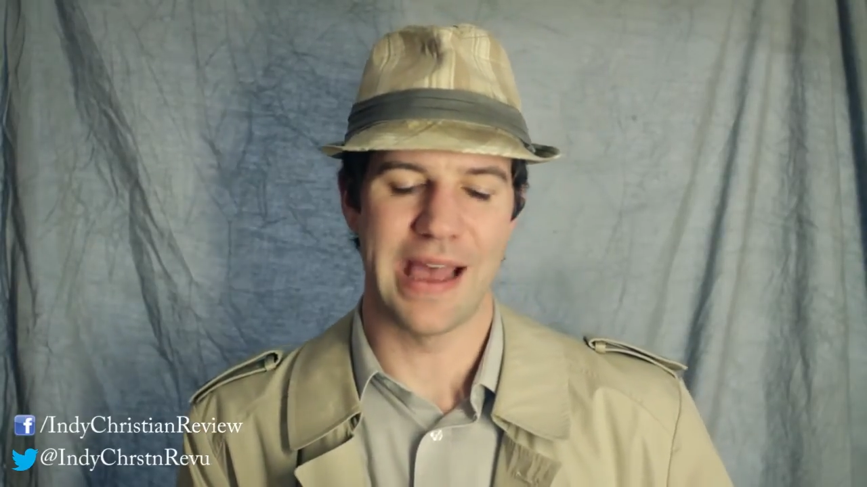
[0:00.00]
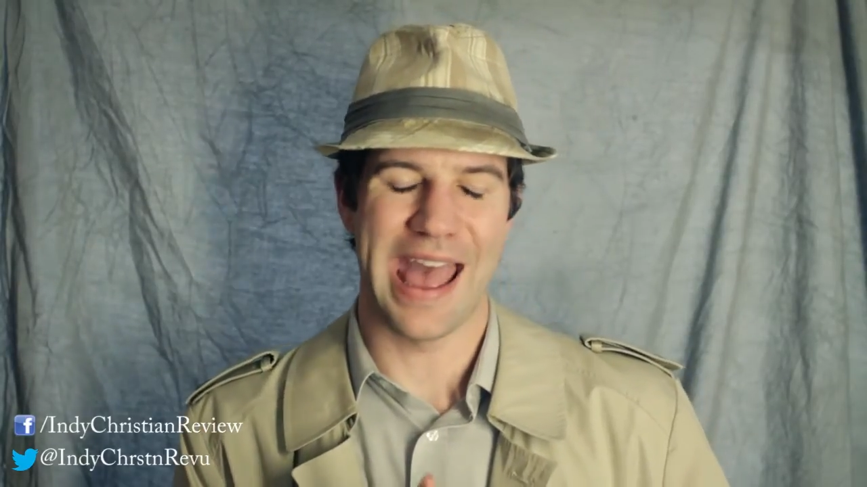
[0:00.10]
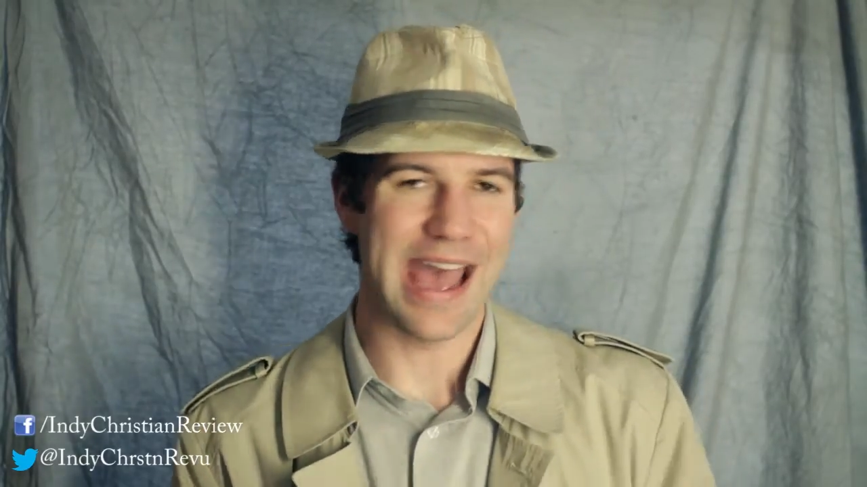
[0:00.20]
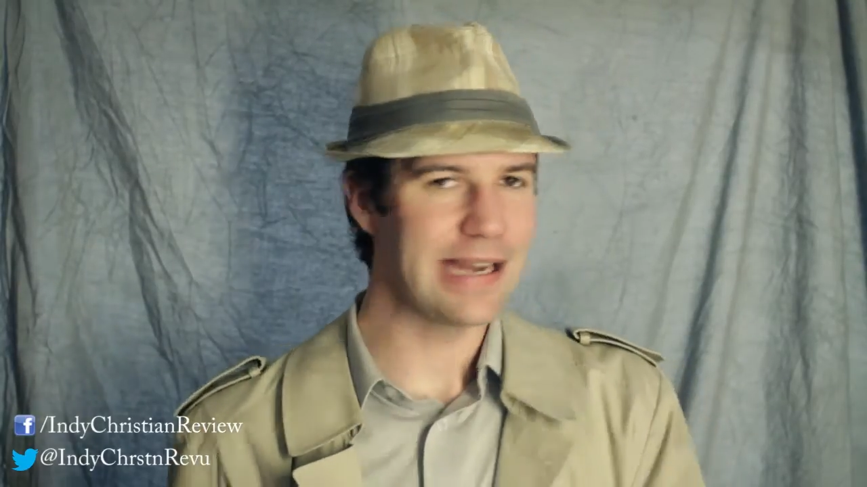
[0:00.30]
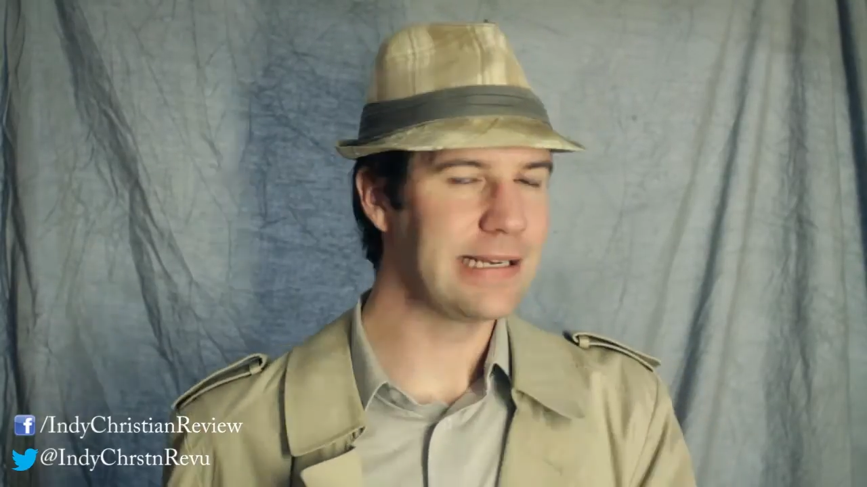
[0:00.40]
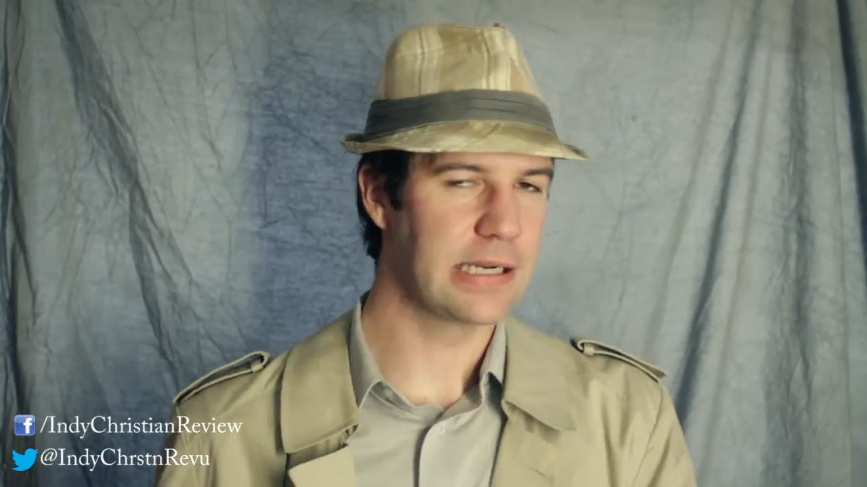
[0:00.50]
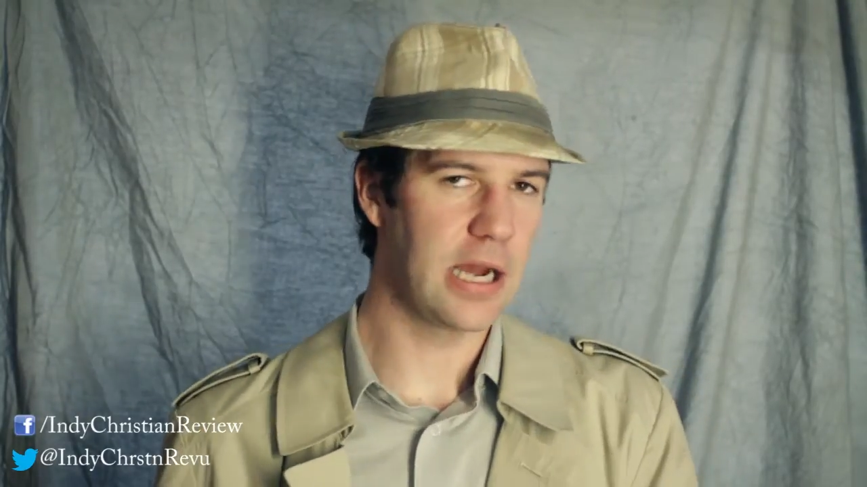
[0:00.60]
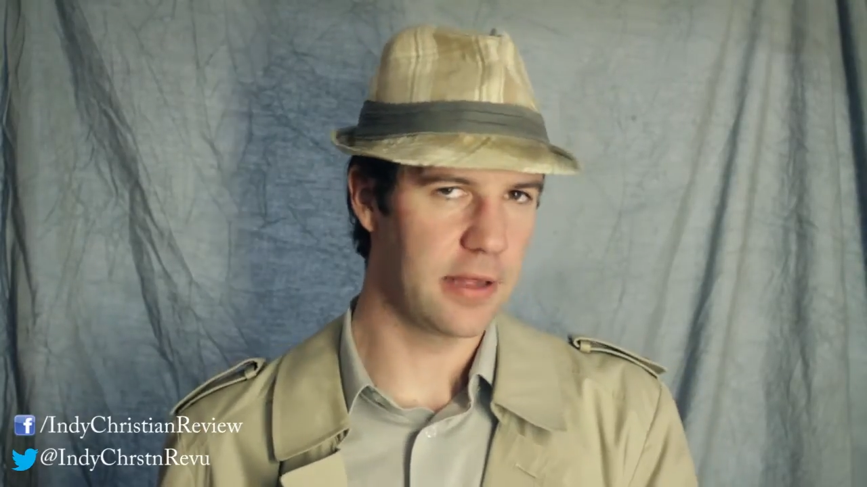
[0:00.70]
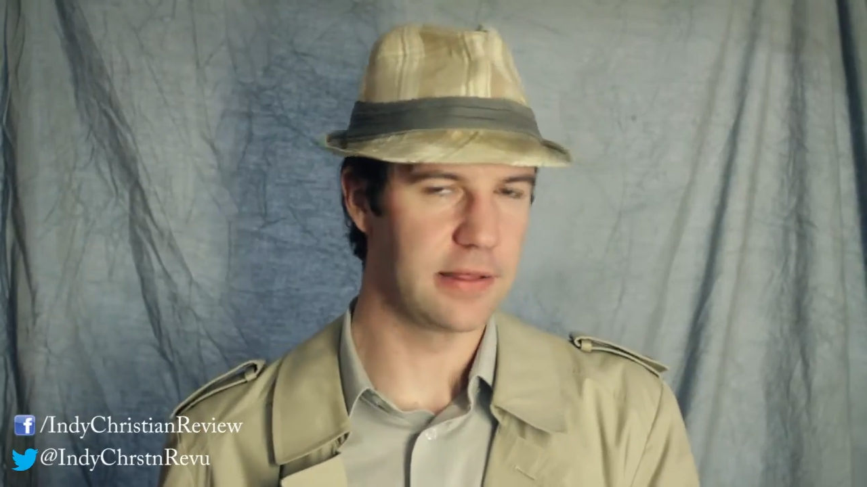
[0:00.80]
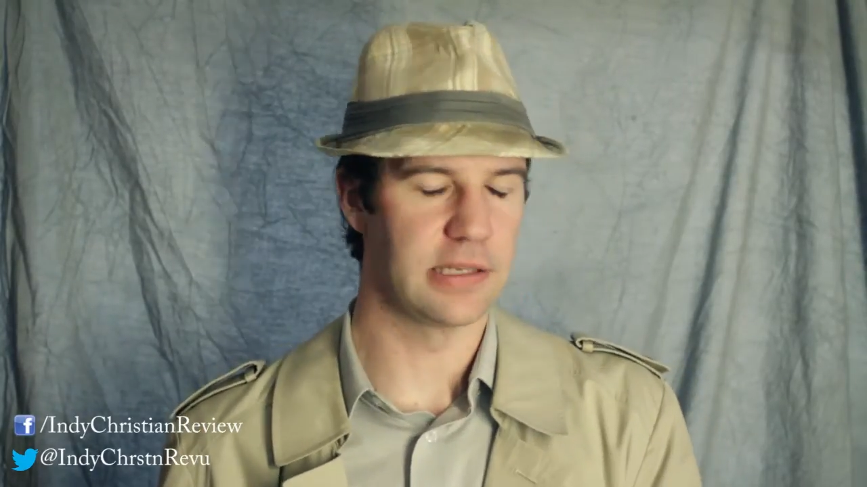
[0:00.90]
hadn't
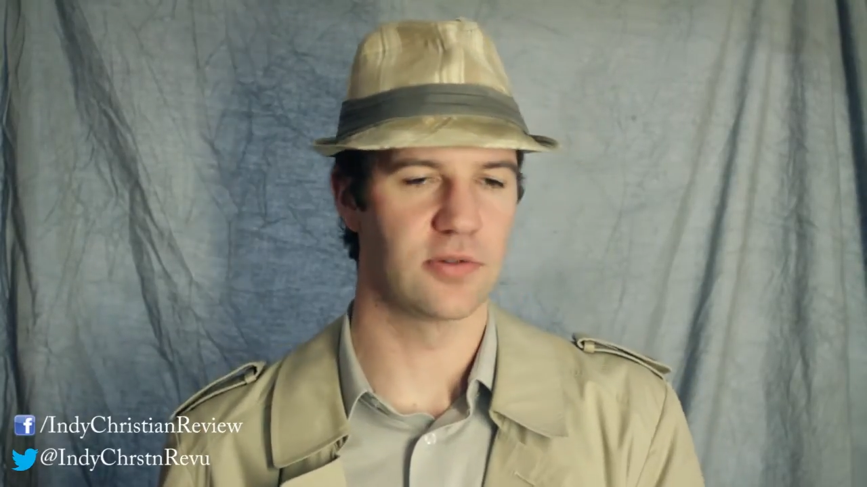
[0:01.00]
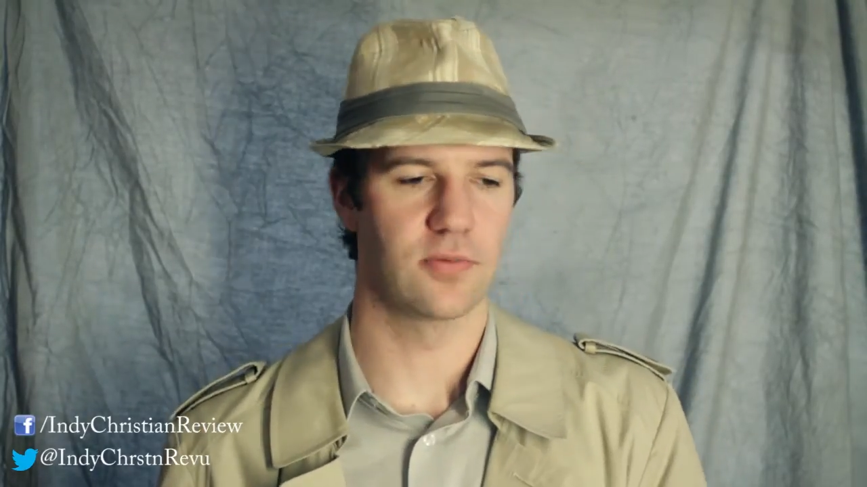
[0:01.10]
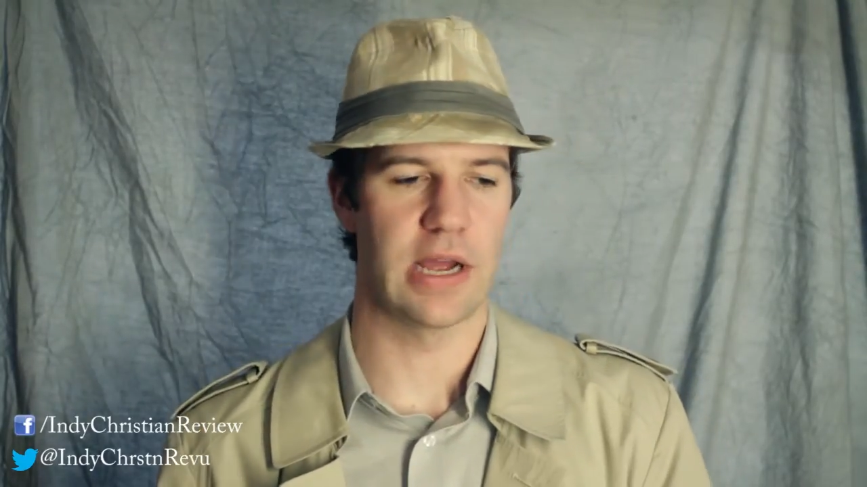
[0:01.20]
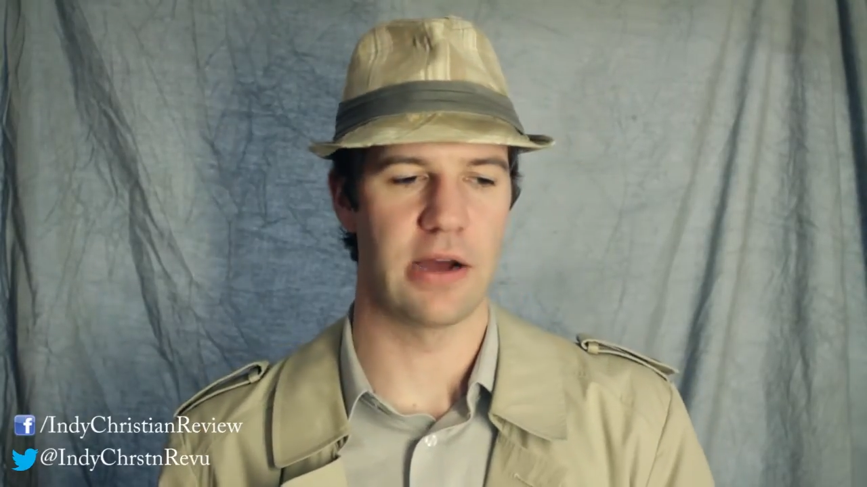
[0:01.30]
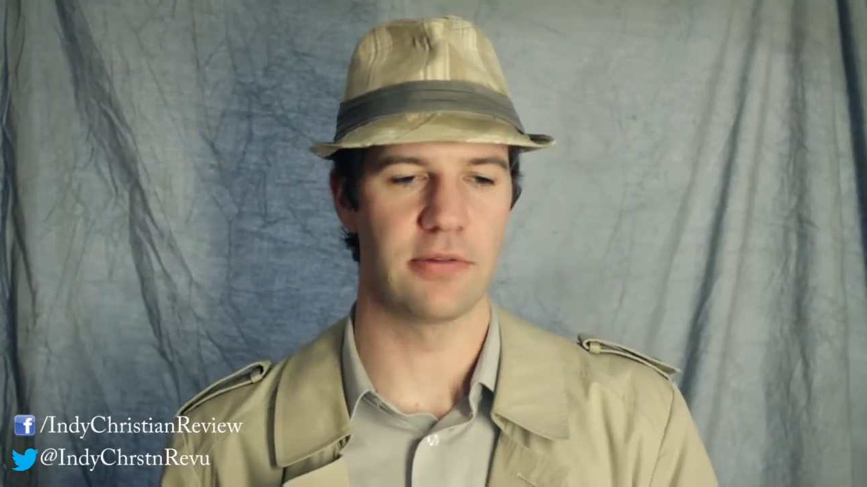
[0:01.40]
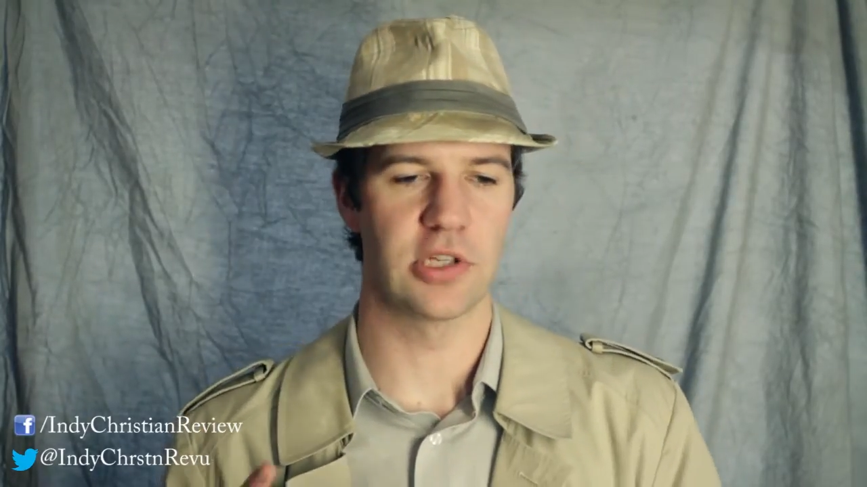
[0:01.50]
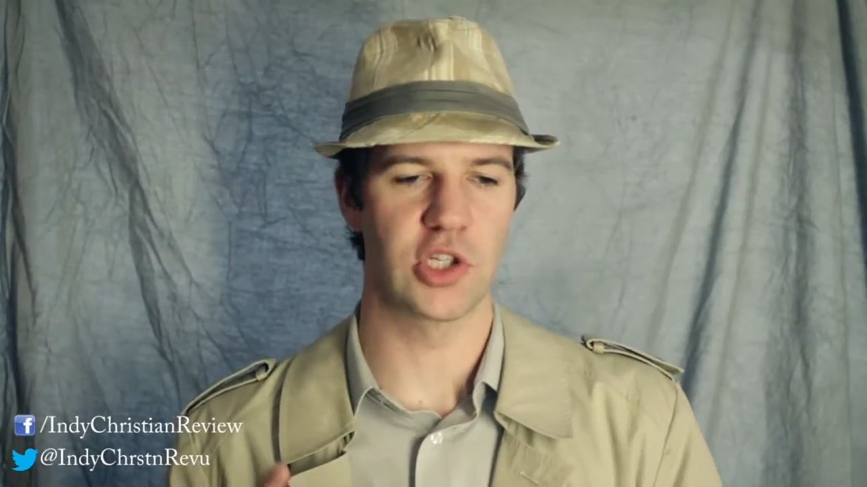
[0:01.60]
gone this route,